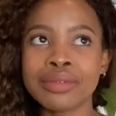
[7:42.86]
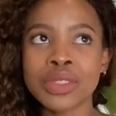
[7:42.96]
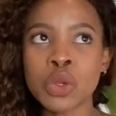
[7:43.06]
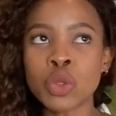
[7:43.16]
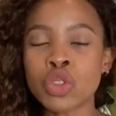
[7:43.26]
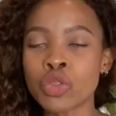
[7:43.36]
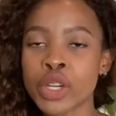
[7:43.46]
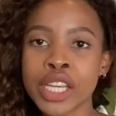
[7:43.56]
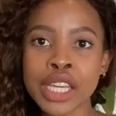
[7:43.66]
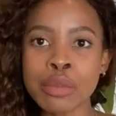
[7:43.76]
your
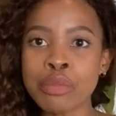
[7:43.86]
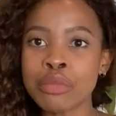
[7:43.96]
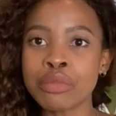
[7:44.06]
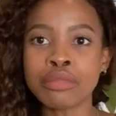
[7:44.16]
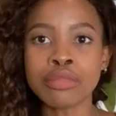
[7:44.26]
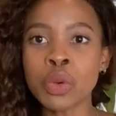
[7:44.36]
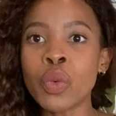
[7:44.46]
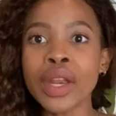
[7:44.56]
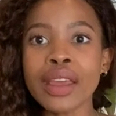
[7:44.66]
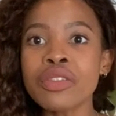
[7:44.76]
dream,
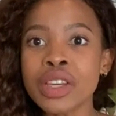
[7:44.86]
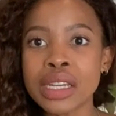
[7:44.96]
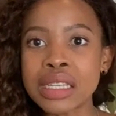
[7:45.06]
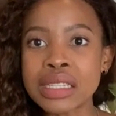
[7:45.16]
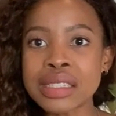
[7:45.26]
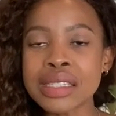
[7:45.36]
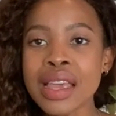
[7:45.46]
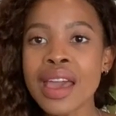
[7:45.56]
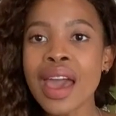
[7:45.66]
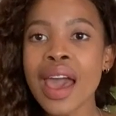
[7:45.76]
whatever it is,
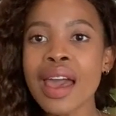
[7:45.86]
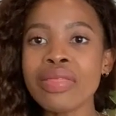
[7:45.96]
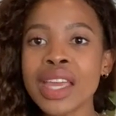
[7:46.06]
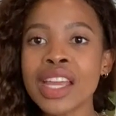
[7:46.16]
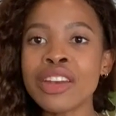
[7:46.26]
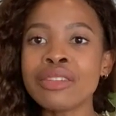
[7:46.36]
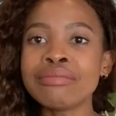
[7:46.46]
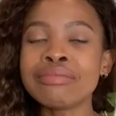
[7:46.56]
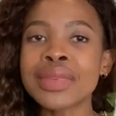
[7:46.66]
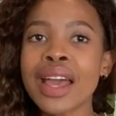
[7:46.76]
and
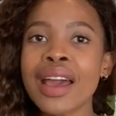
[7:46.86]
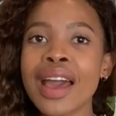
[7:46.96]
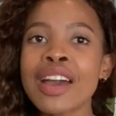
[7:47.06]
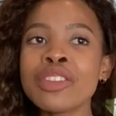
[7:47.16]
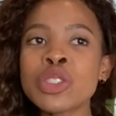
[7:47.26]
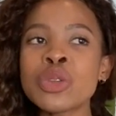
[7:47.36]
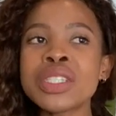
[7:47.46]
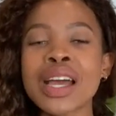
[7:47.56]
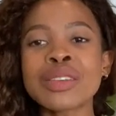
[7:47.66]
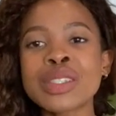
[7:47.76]
then having to
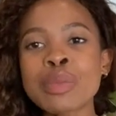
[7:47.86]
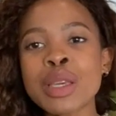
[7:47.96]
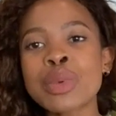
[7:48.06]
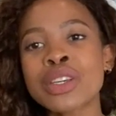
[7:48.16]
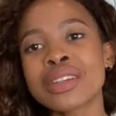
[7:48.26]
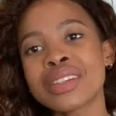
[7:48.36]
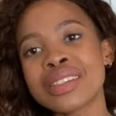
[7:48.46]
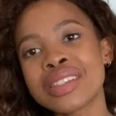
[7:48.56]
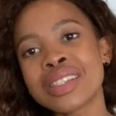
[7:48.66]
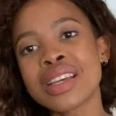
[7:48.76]
down spec
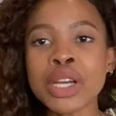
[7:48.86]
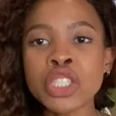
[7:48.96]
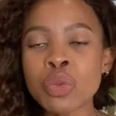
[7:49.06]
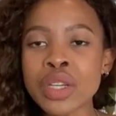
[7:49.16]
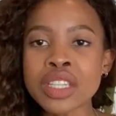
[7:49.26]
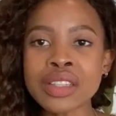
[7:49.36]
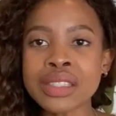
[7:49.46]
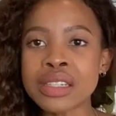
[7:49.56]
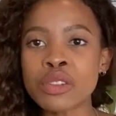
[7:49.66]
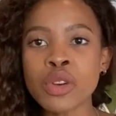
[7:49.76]
because budget wasn't
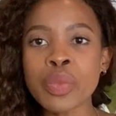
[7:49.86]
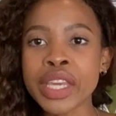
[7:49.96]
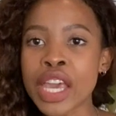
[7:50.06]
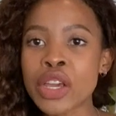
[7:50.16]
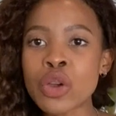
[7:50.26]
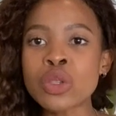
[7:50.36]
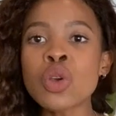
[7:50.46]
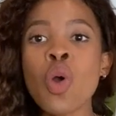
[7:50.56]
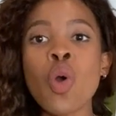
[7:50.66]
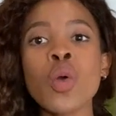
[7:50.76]
considered from the get-go.
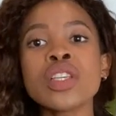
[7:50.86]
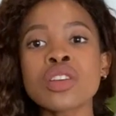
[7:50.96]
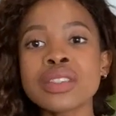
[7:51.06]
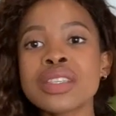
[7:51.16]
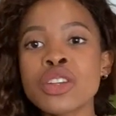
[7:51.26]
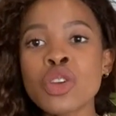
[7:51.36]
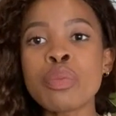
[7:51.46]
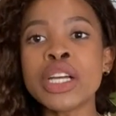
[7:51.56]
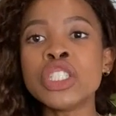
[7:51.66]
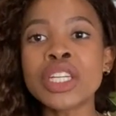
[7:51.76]
So always consider your
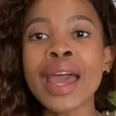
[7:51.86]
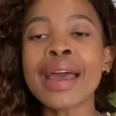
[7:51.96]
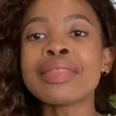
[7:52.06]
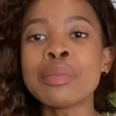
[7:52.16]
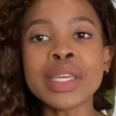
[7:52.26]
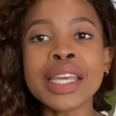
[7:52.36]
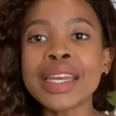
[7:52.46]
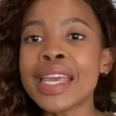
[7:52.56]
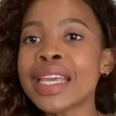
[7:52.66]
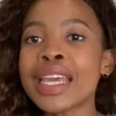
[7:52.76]
budget at the
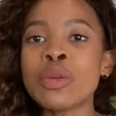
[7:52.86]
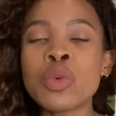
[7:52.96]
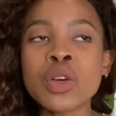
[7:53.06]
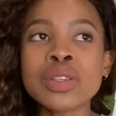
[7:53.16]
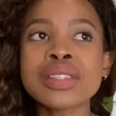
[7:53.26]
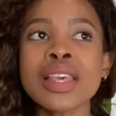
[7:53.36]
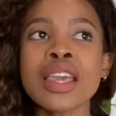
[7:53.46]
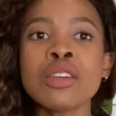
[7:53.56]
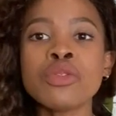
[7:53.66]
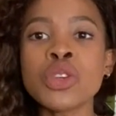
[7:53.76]
beginning. It will
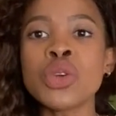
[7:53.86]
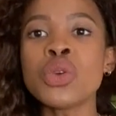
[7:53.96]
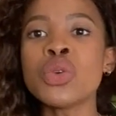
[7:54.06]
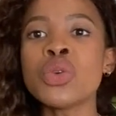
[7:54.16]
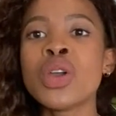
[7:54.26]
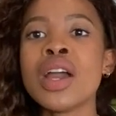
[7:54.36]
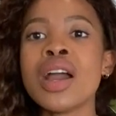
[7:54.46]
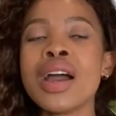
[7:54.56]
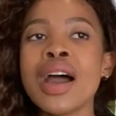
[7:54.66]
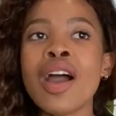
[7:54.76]
save you
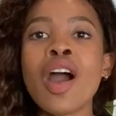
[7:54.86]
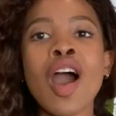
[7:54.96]
a